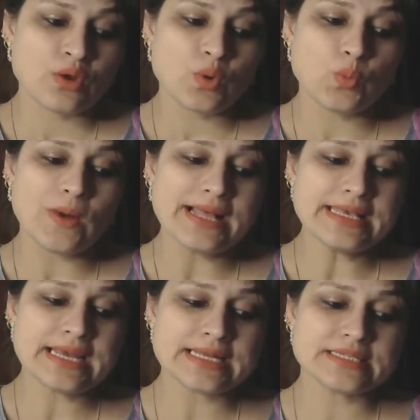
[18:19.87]
Why
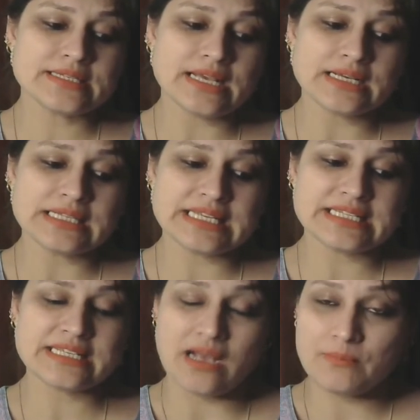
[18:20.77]
had the young
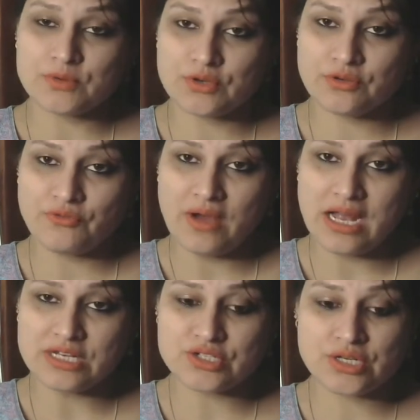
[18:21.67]
lady come to
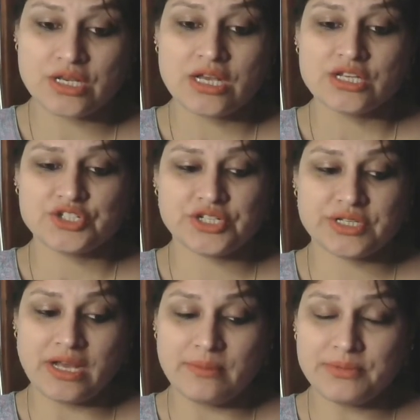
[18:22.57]
Defarge? She had
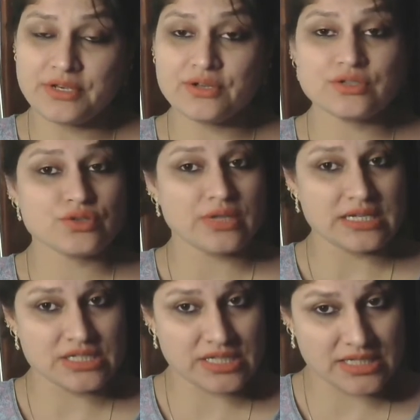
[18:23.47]
come here so
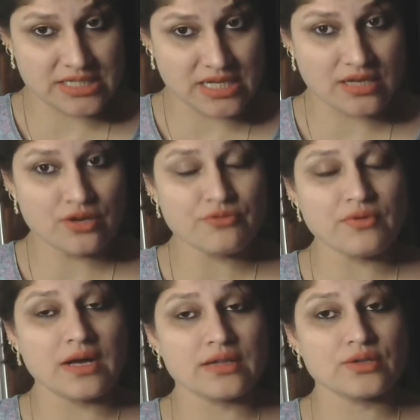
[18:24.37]
that she can take her
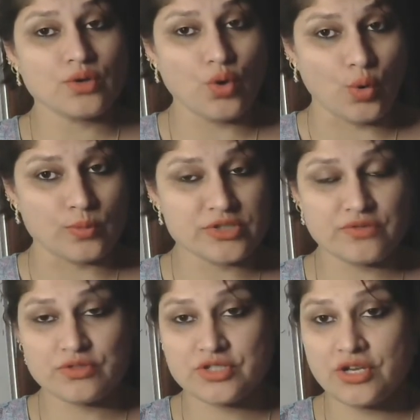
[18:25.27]
father home. She
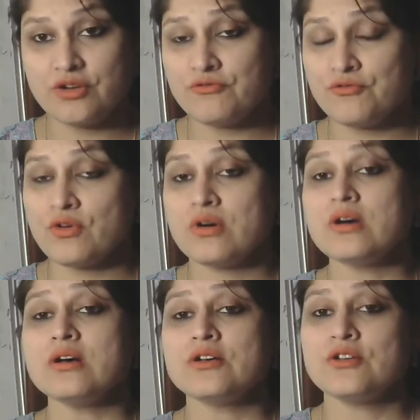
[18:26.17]
was here for
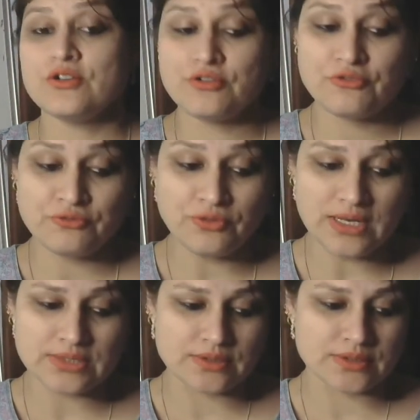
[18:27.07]
her
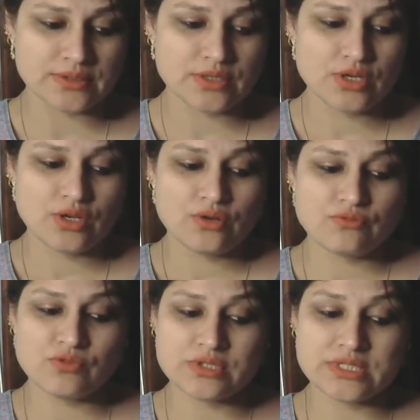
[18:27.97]
father.
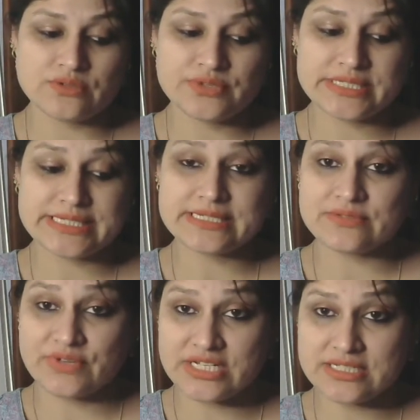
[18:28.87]
Was her visit
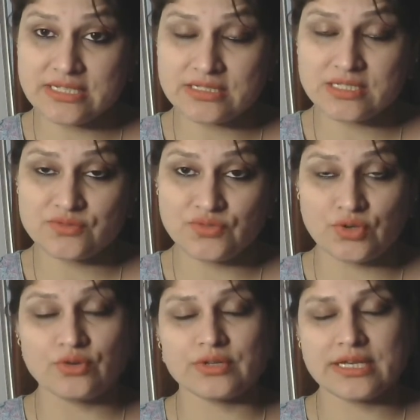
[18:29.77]
very successful?
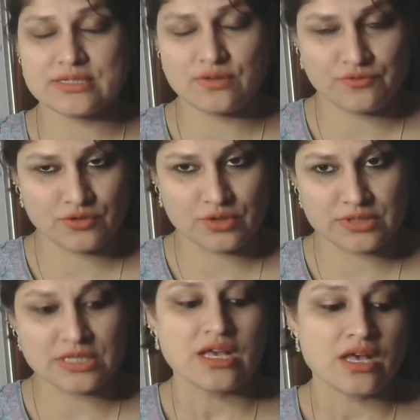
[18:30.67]
Oh, yes, of course.
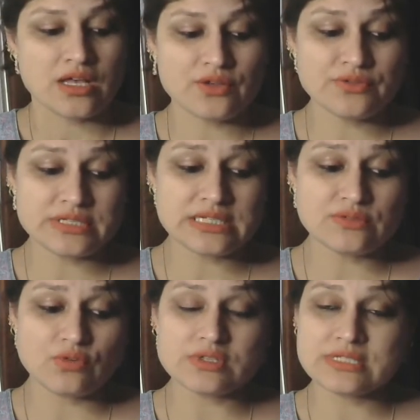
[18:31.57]
Her visit
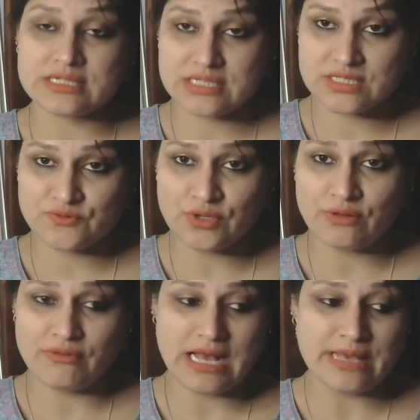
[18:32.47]
was successful.
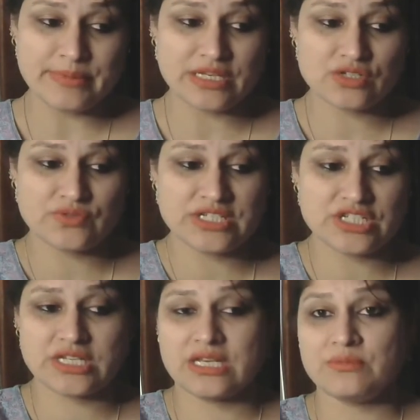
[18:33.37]
Why? Because when she
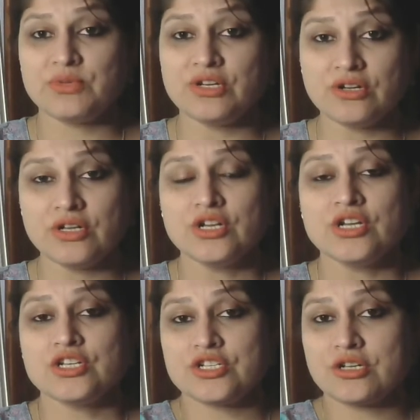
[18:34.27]
came here,
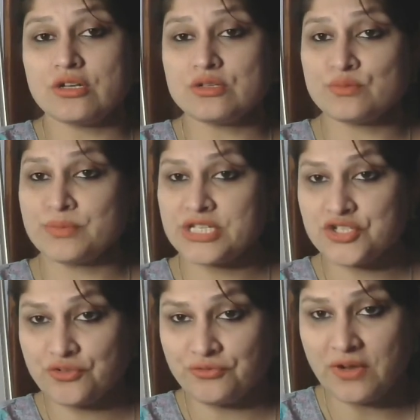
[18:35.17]
she got to meet
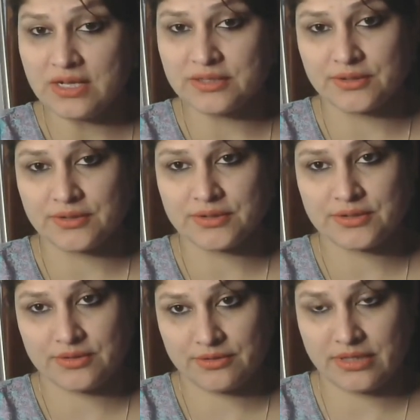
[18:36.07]
her father,
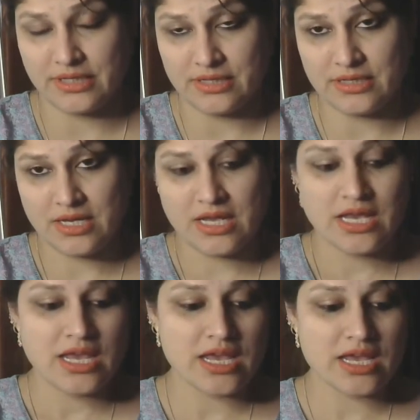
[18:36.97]
right?
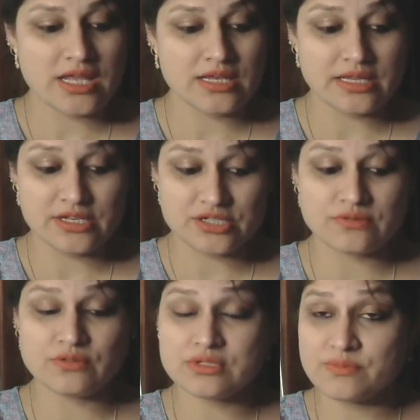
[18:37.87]
And she
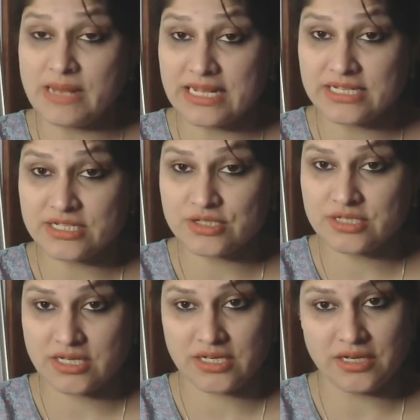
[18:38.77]
was planning to
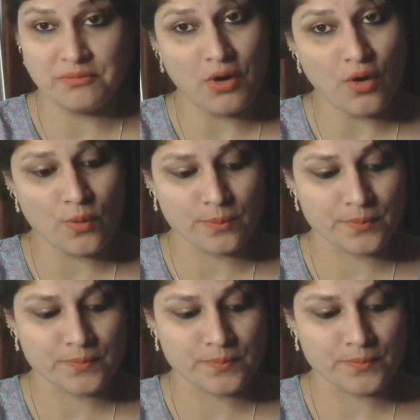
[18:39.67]
take him home.